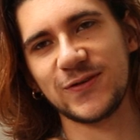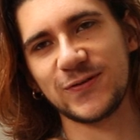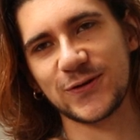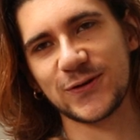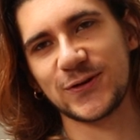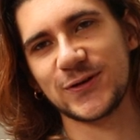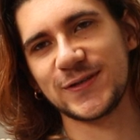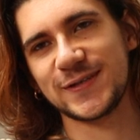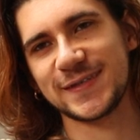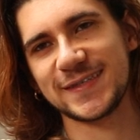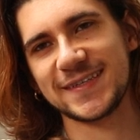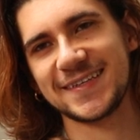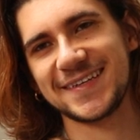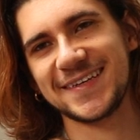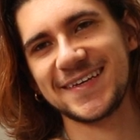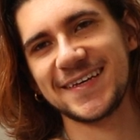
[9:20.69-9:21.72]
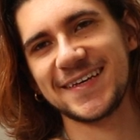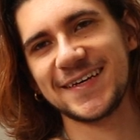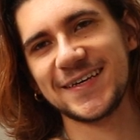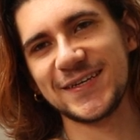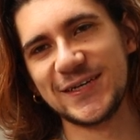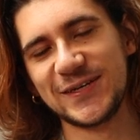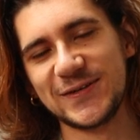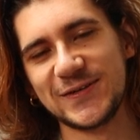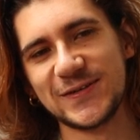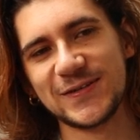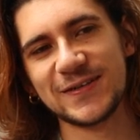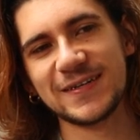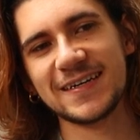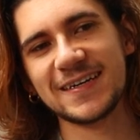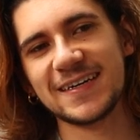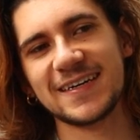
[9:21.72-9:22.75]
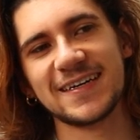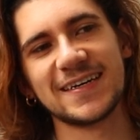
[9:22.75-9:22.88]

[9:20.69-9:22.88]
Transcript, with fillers: of course. You